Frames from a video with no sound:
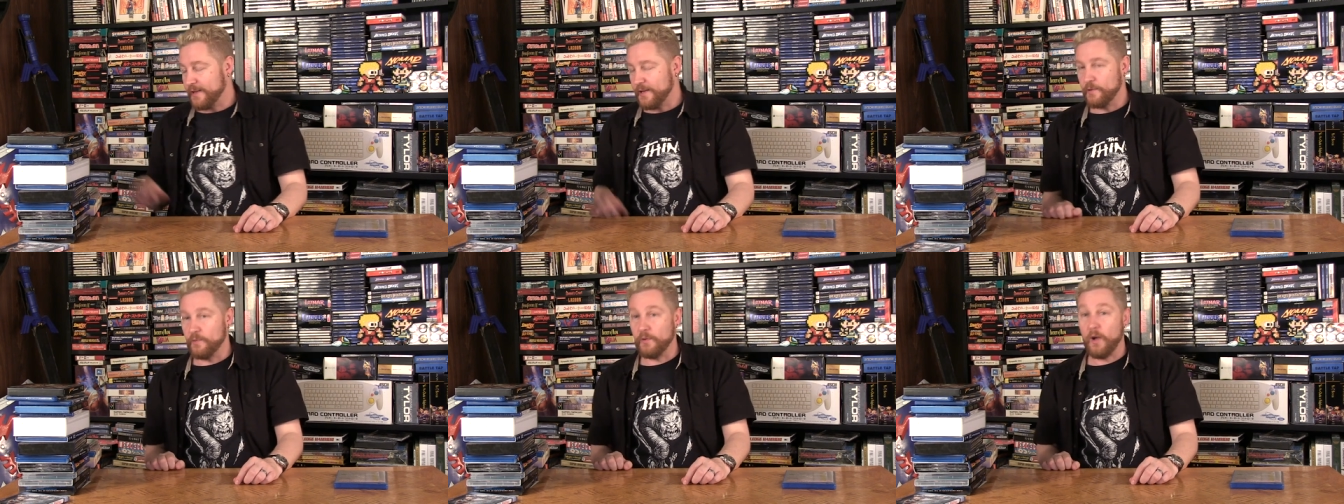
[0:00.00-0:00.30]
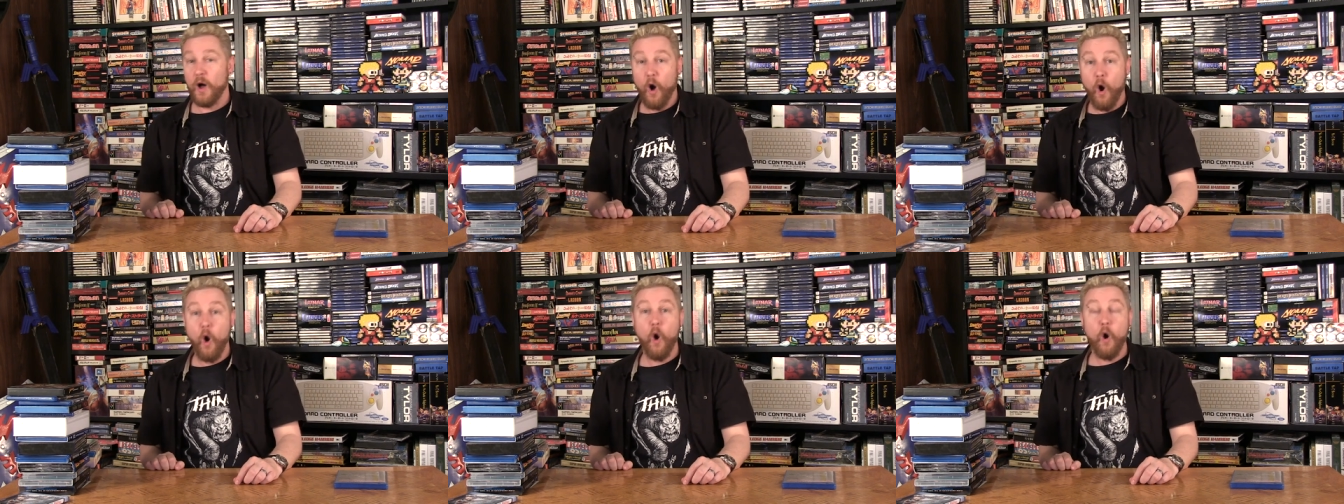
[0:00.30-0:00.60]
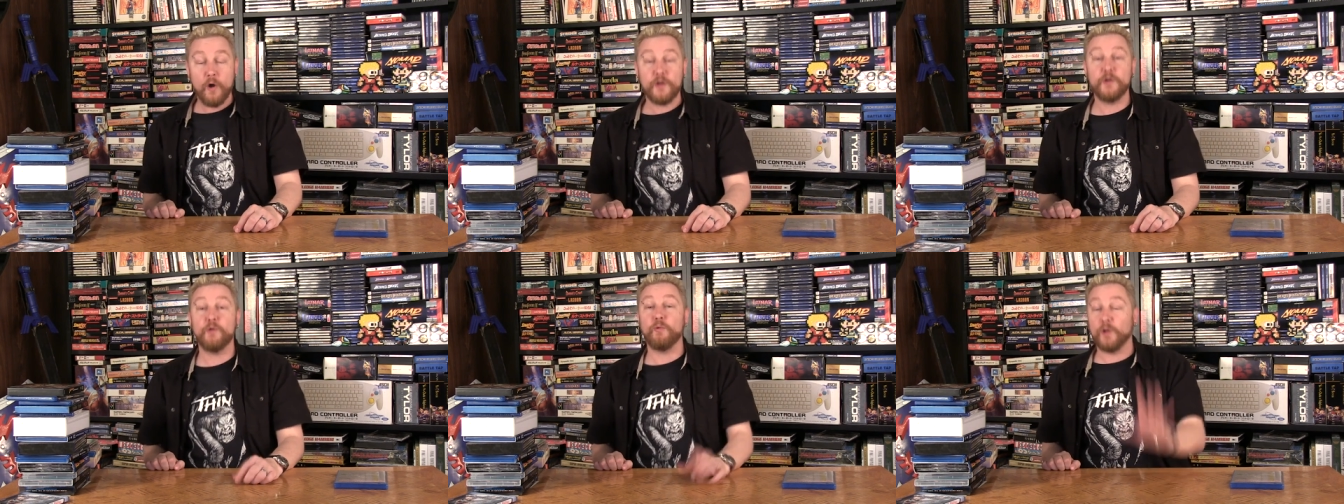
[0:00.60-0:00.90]
You will,
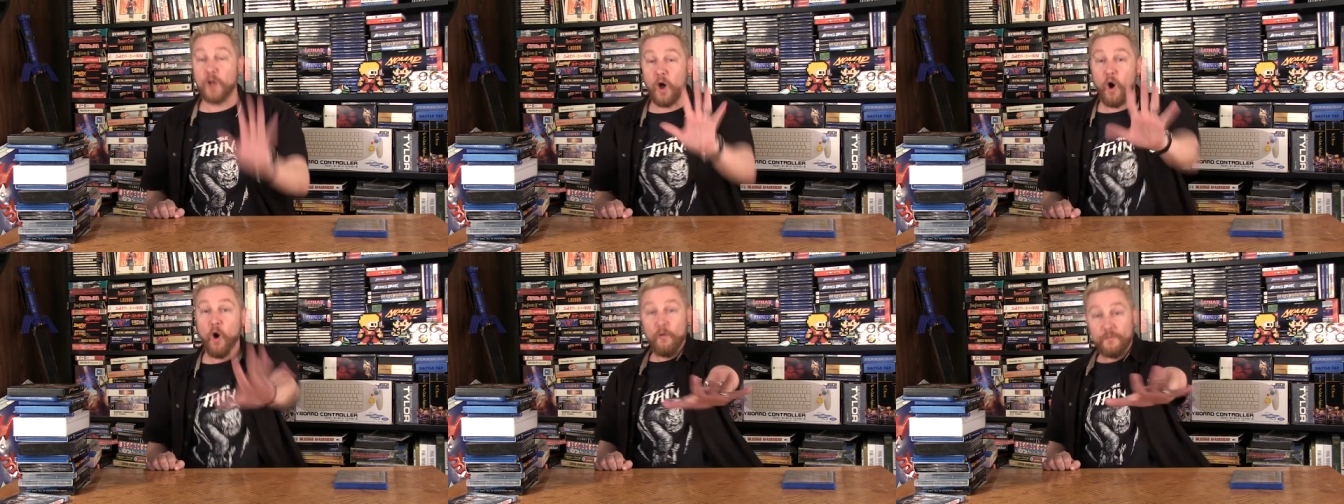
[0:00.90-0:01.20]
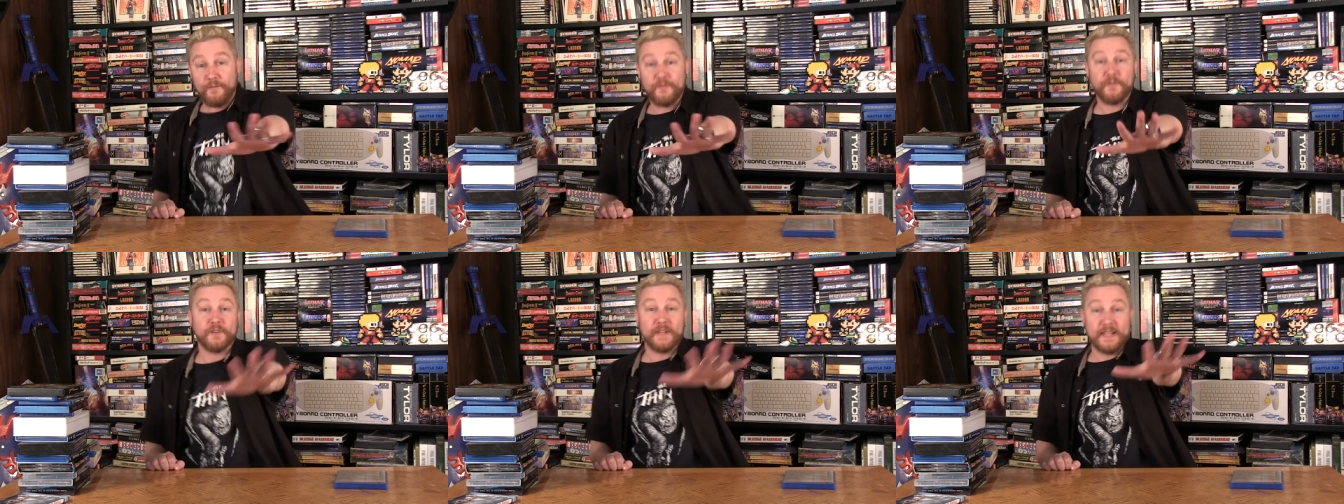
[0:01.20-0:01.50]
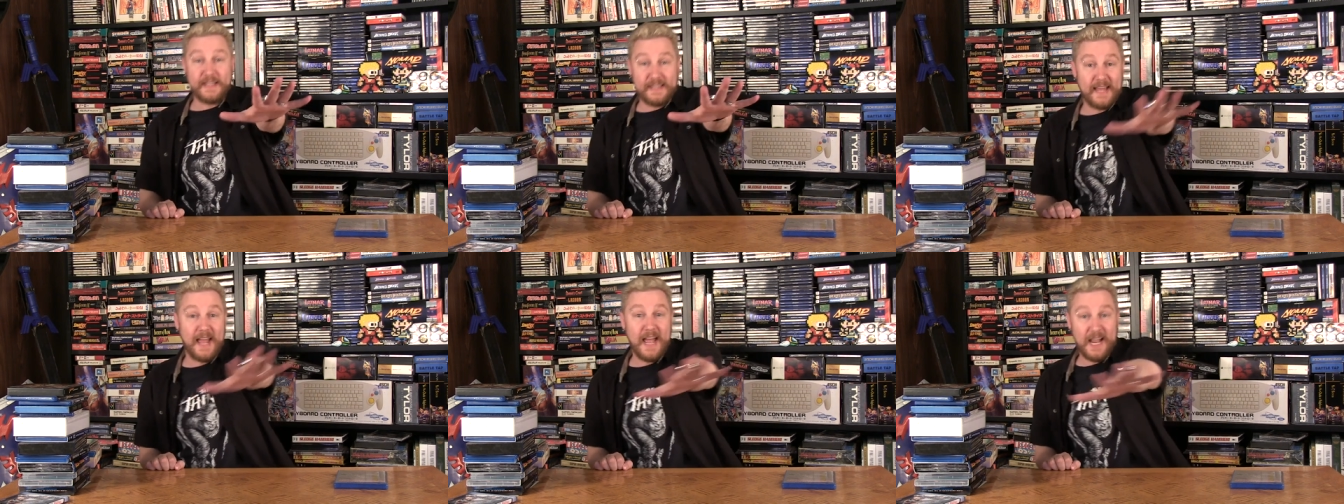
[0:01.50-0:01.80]
ho- you will
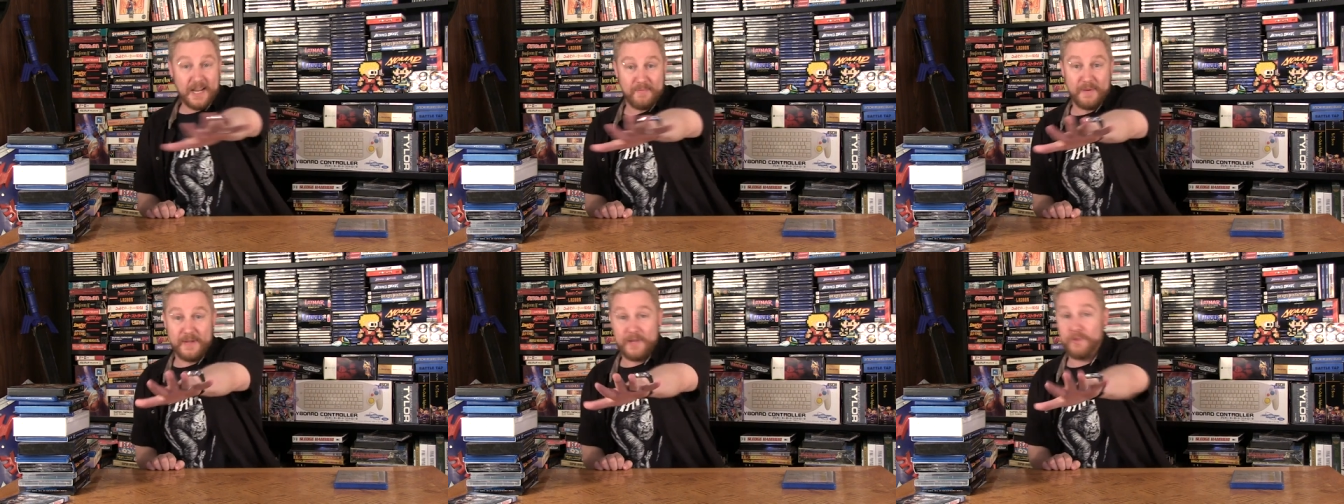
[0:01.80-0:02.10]
hopefully thank me.